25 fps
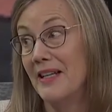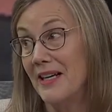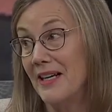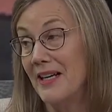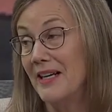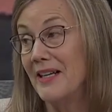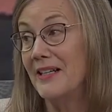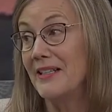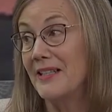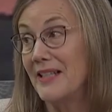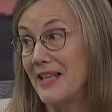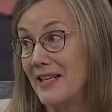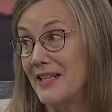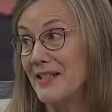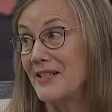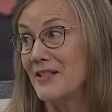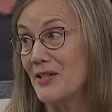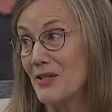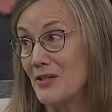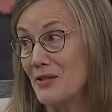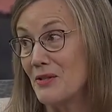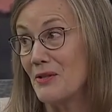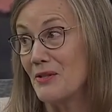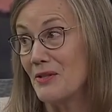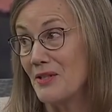Uh, getting
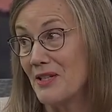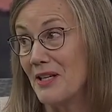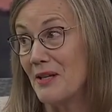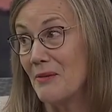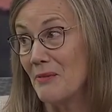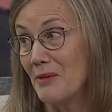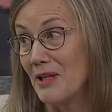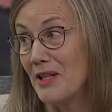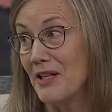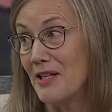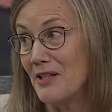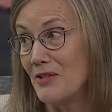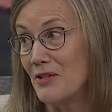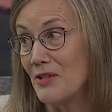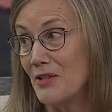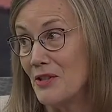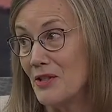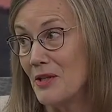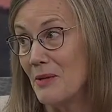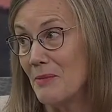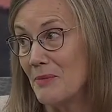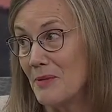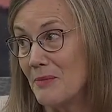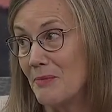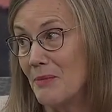sister city
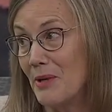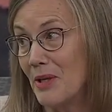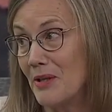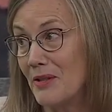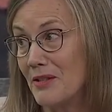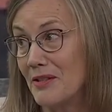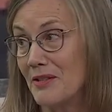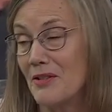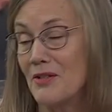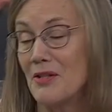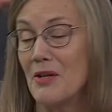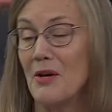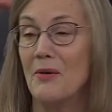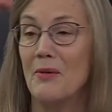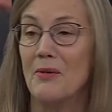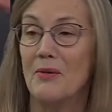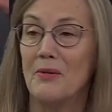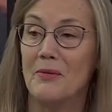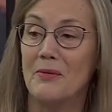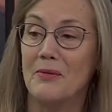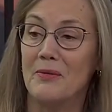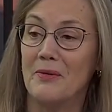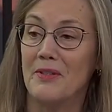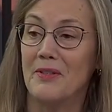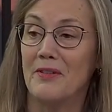relationships built. So
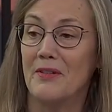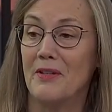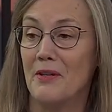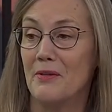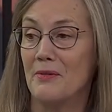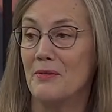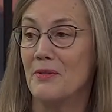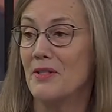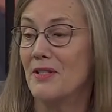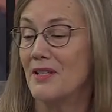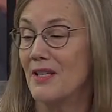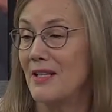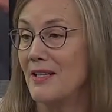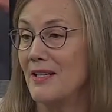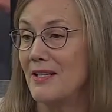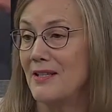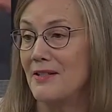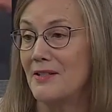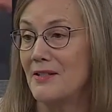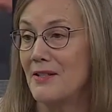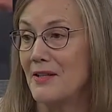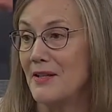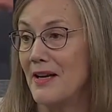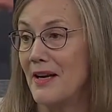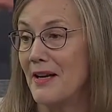those
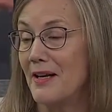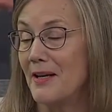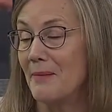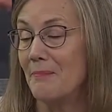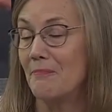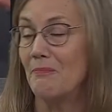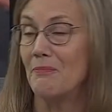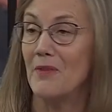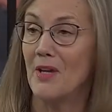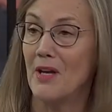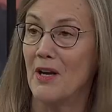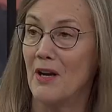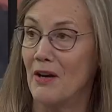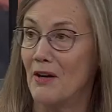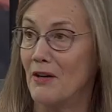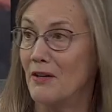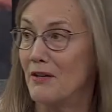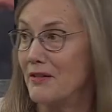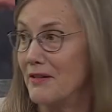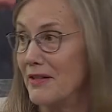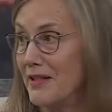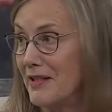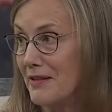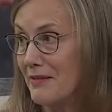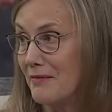cities um,
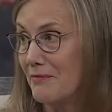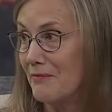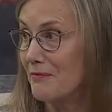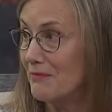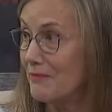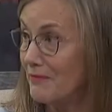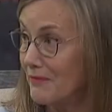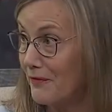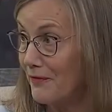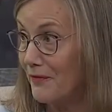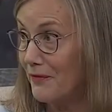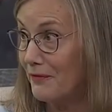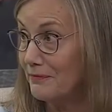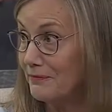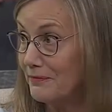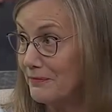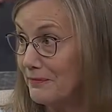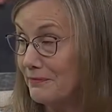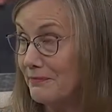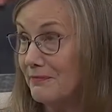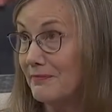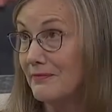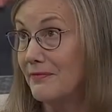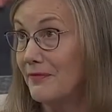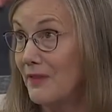are in
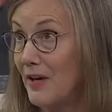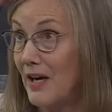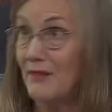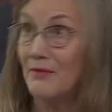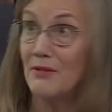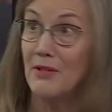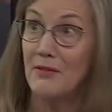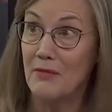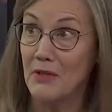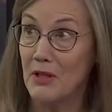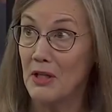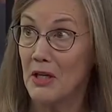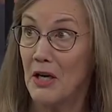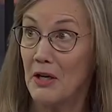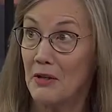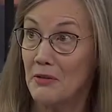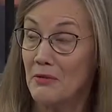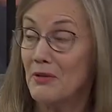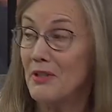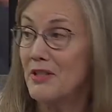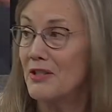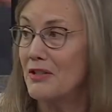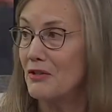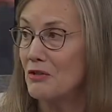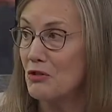five different
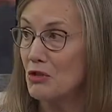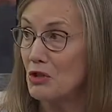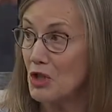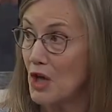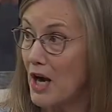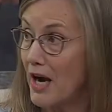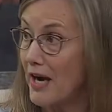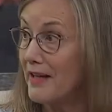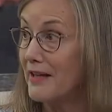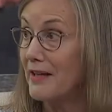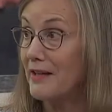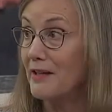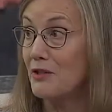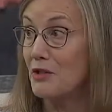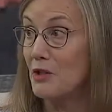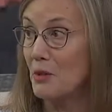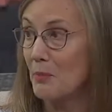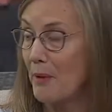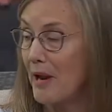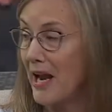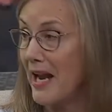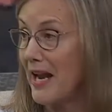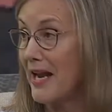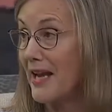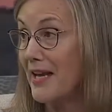countries China,
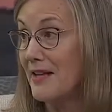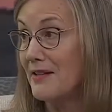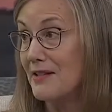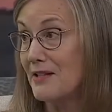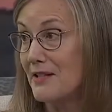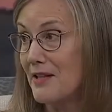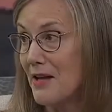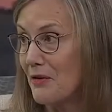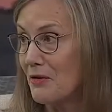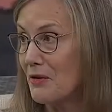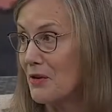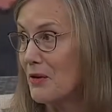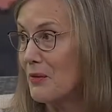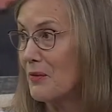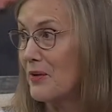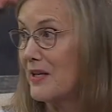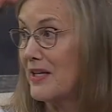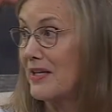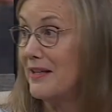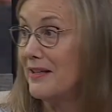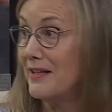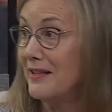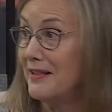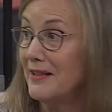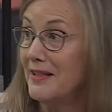Japan, South
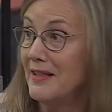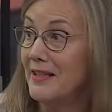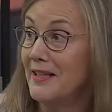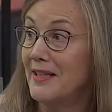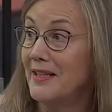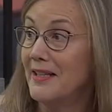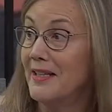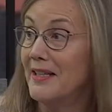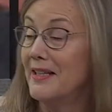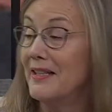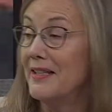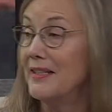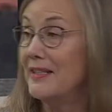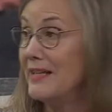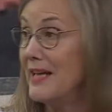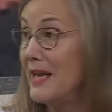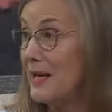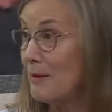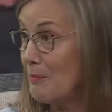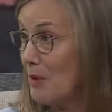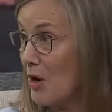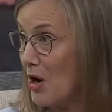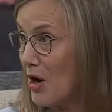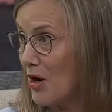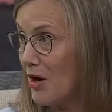Korea,
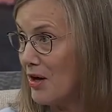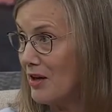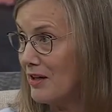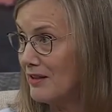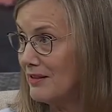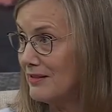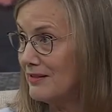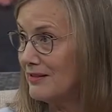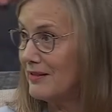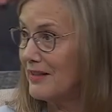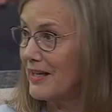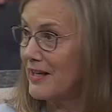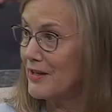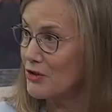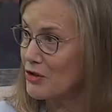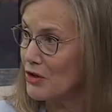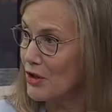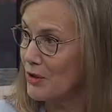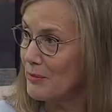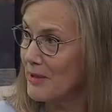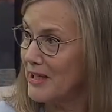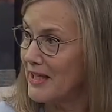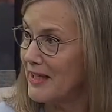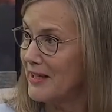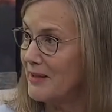Nepal, and wow.
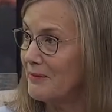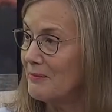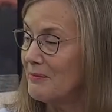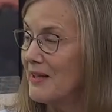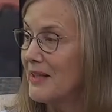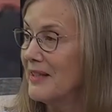Germany.